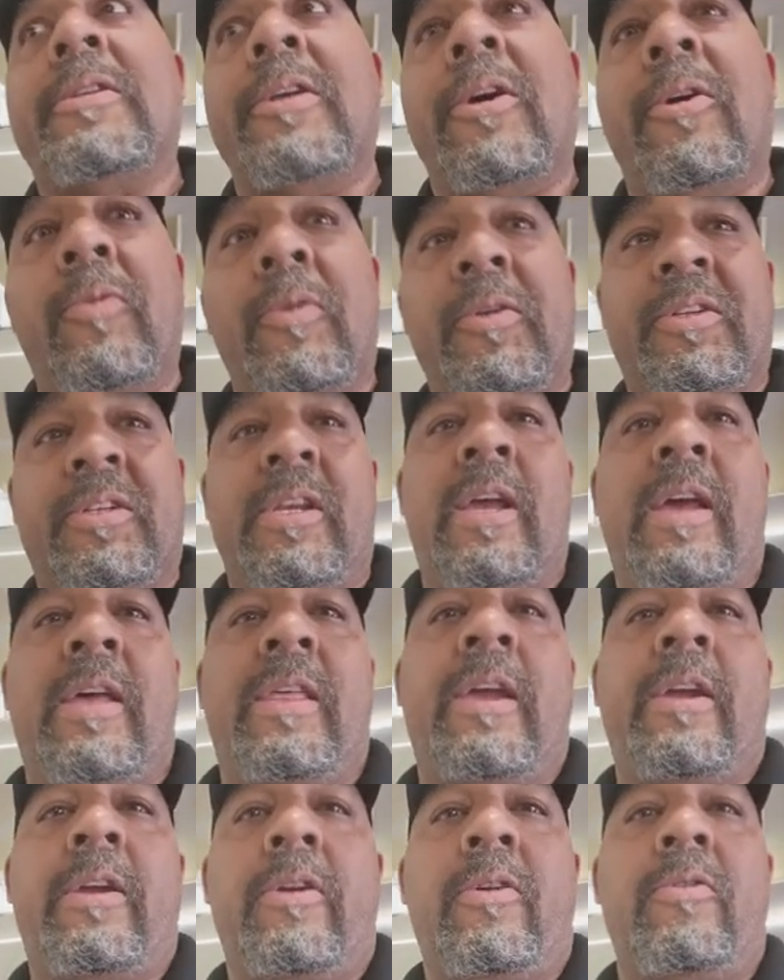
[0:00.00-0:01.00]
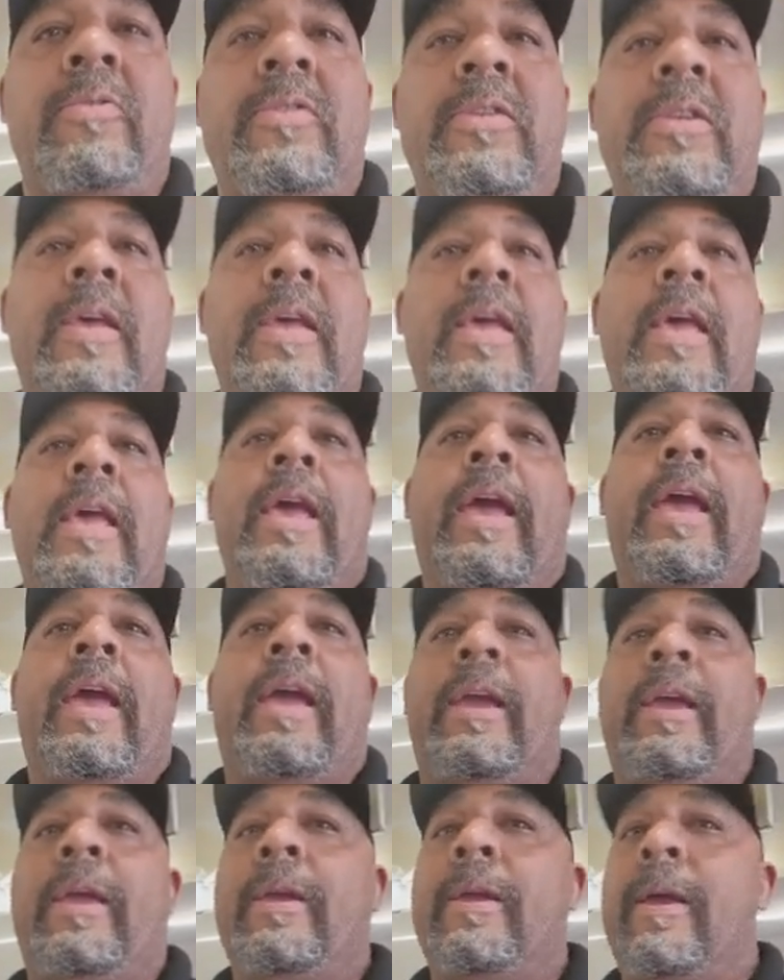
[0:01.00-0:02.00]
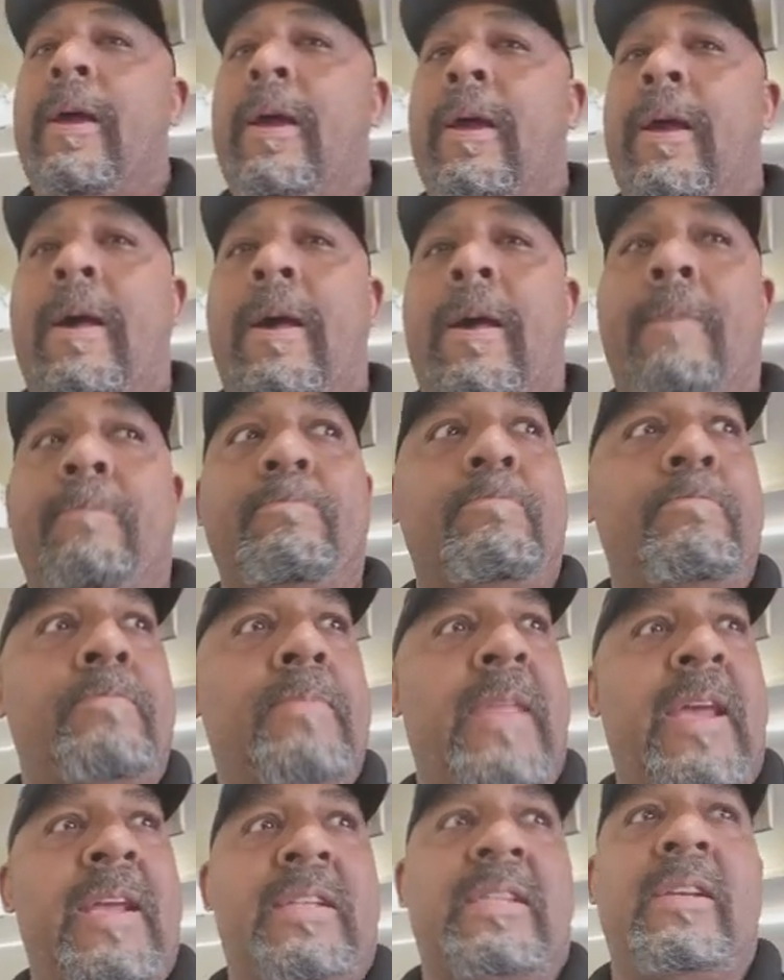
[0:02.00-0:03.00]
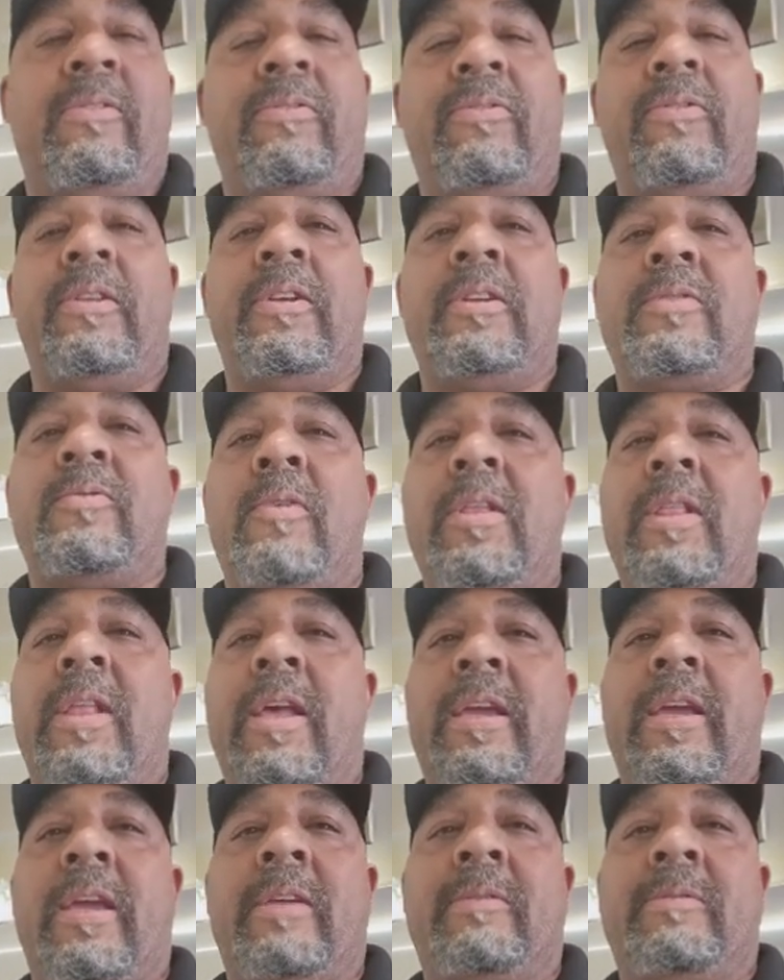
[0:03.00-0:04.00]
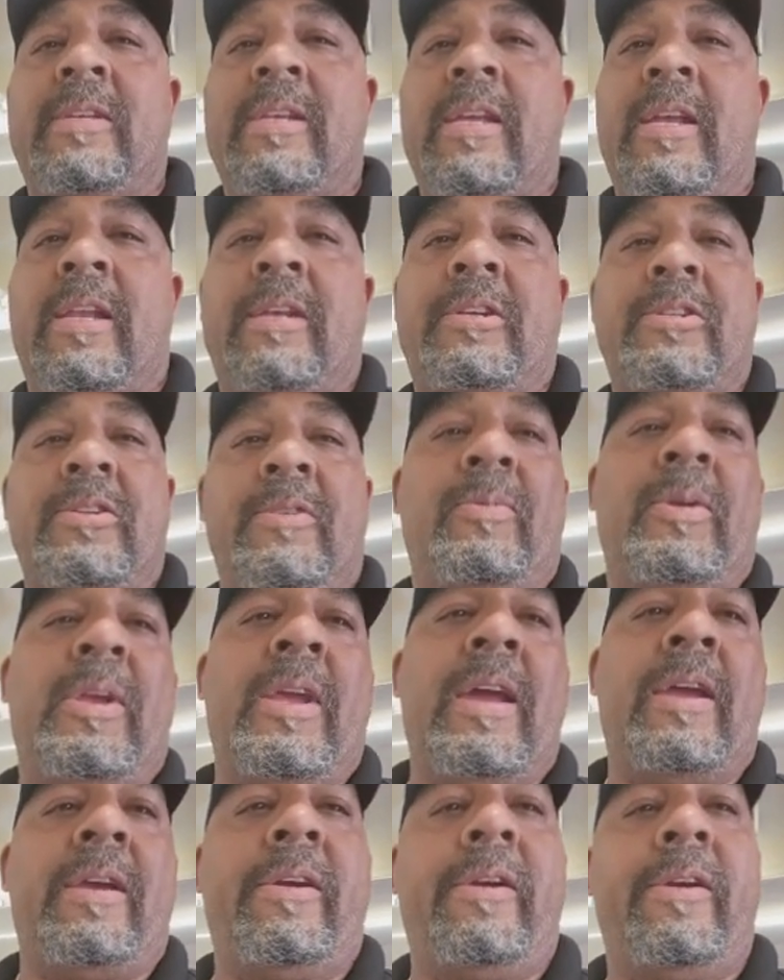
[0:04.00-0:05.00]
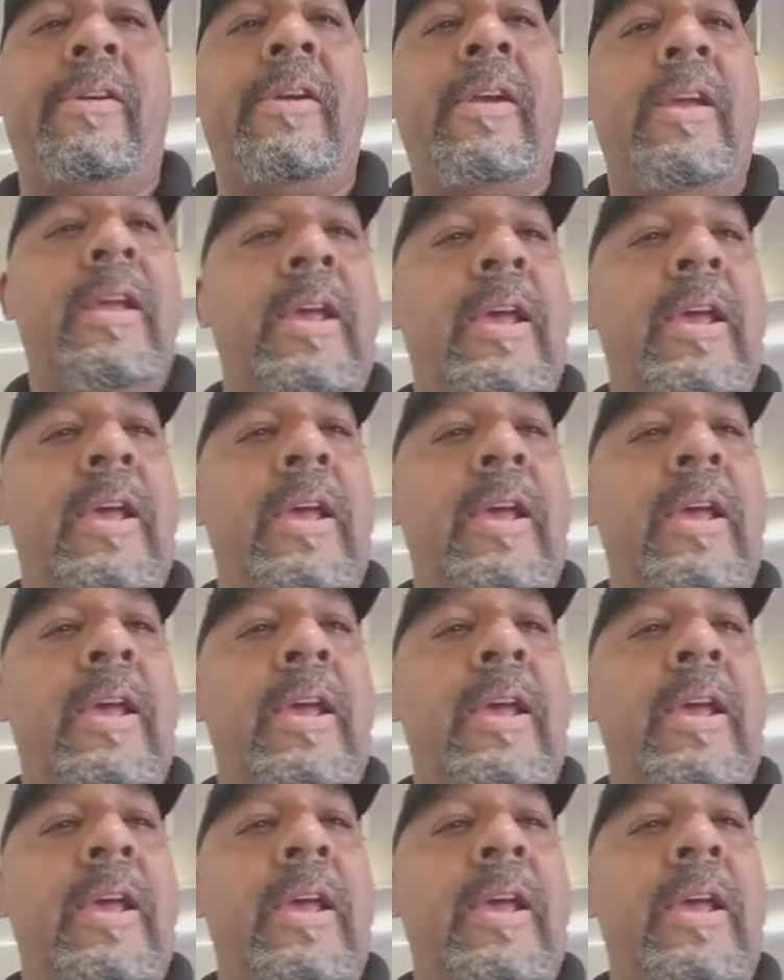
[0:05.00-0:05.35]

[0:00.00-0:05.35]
So we'll see how that goes hey, um, that's it for this one. Like I said, I shouldn't be out here.